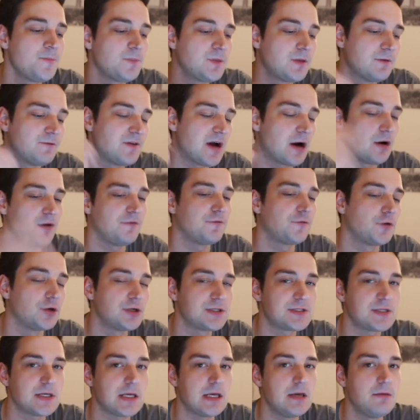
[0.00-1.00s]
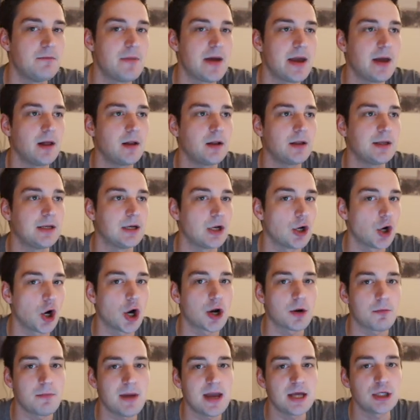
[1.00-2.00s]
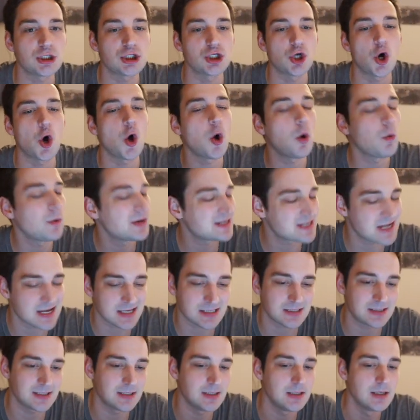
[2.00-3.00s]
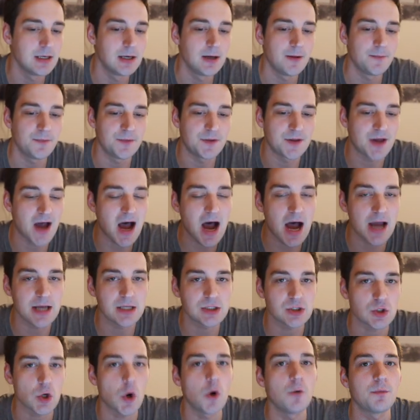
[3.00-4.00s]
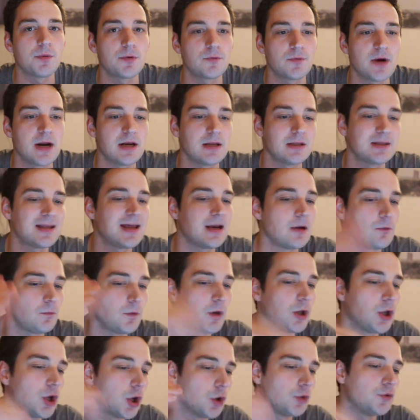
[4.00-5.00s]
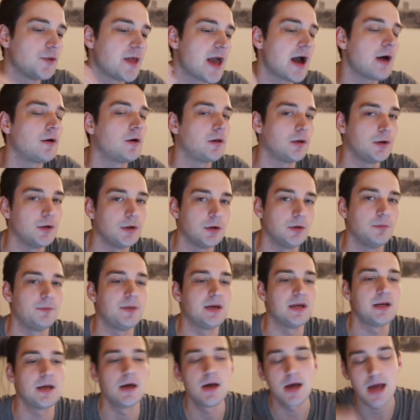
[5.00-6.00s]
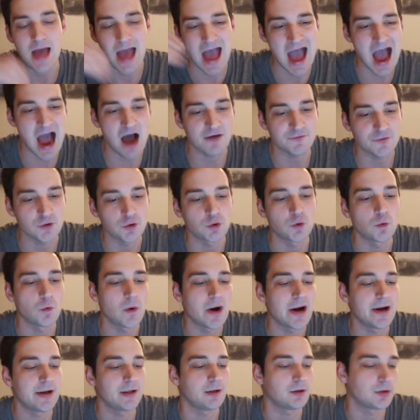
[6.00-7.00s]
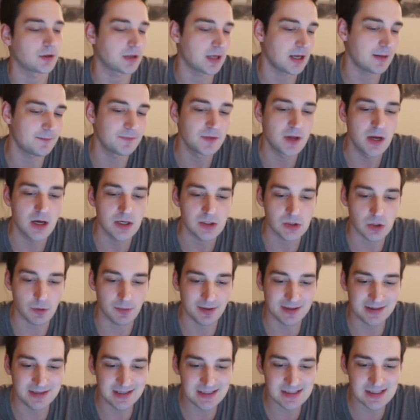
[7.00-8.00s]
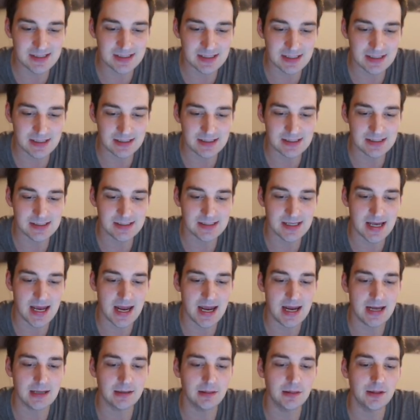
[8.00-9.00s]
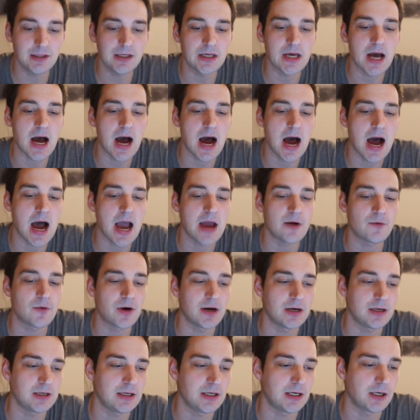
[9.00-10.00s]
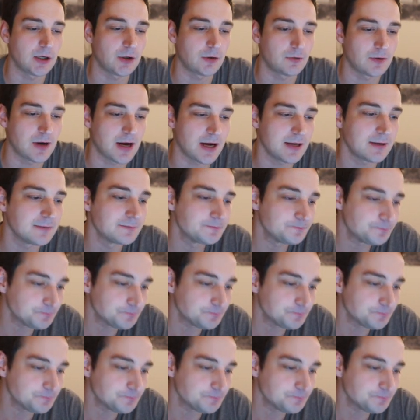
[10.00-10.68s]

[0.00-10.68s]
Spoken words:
The very first email in an automation always has the highest open rate, and then it will go down a little bit after a while, okay? So, but this is insanely high right here, right?